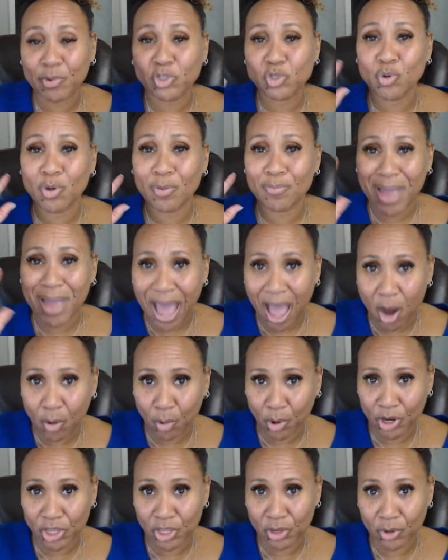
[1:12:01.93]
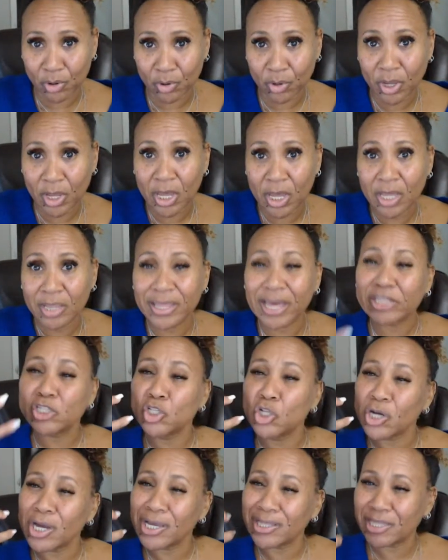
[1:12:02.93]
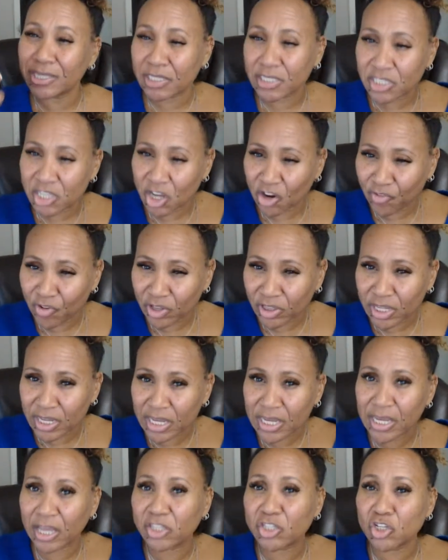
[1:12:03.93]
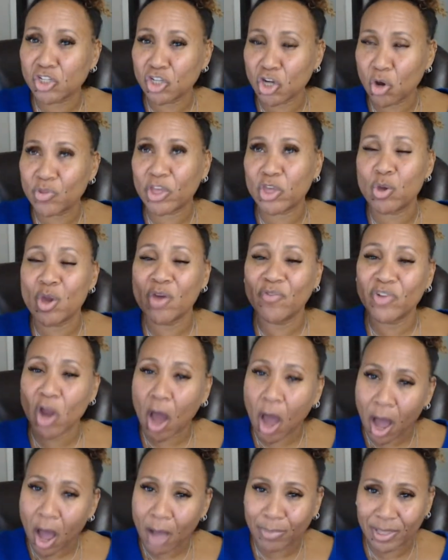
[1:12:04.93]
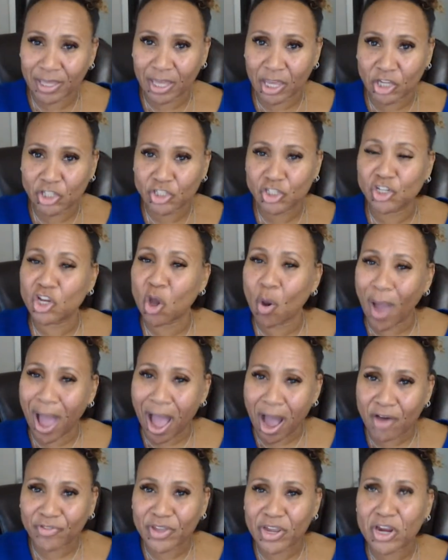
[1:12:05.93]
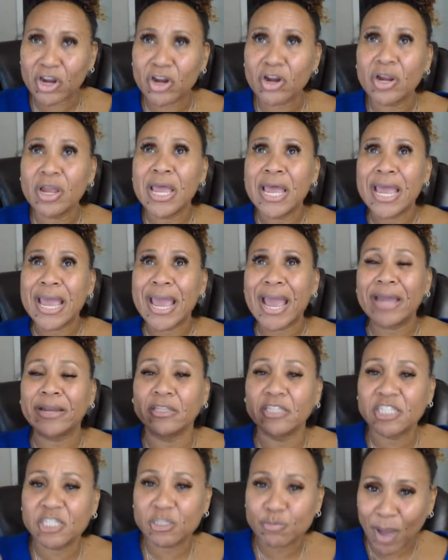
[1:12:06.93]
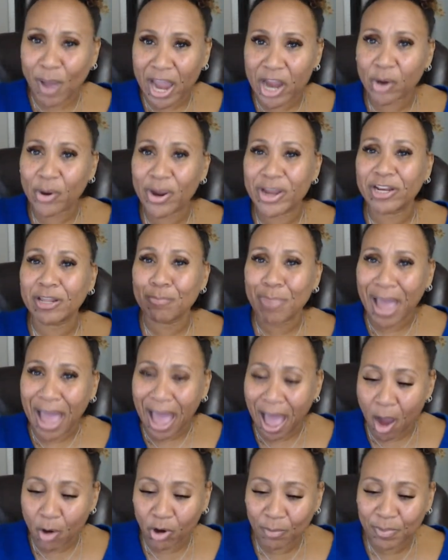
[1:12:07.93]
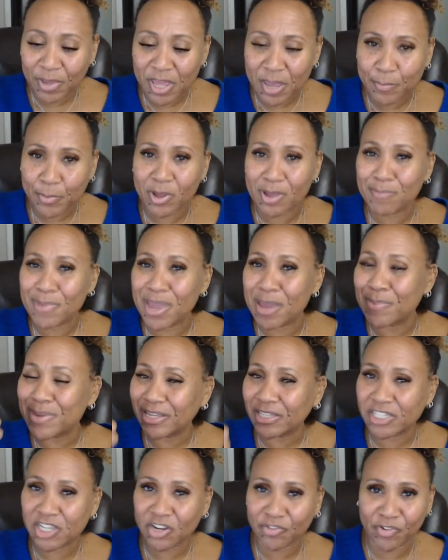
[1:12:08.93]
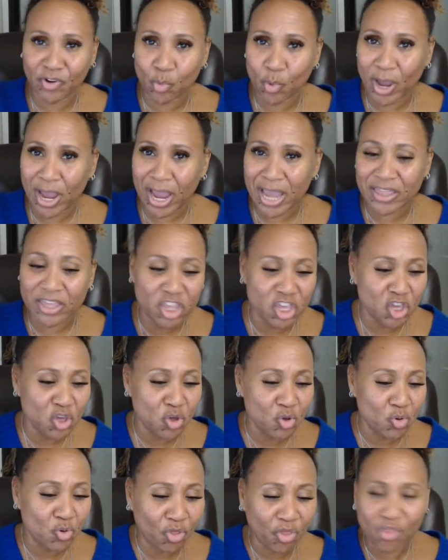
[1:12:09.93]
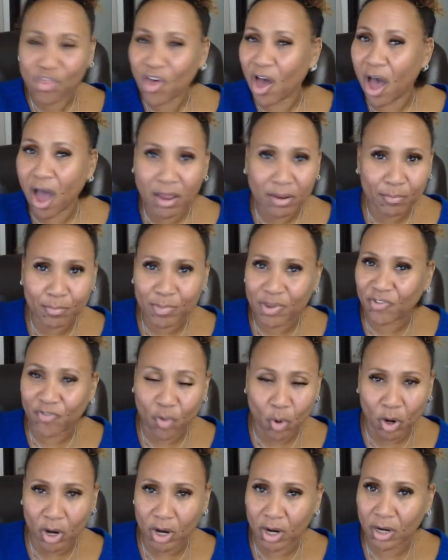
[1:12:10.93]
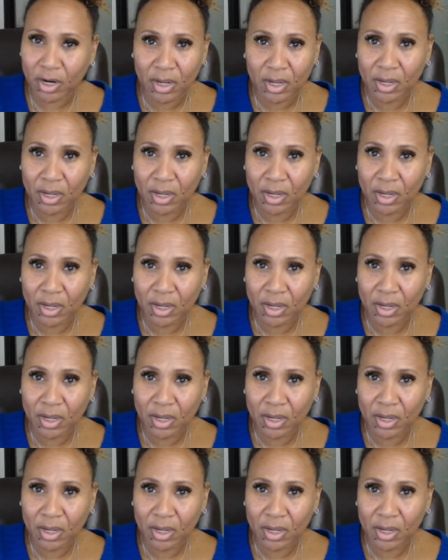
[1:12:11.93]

to empower you, like to look at this differently and to know that you have an obligation to go out there and inspire and empower people in maybe a different way than you thought before,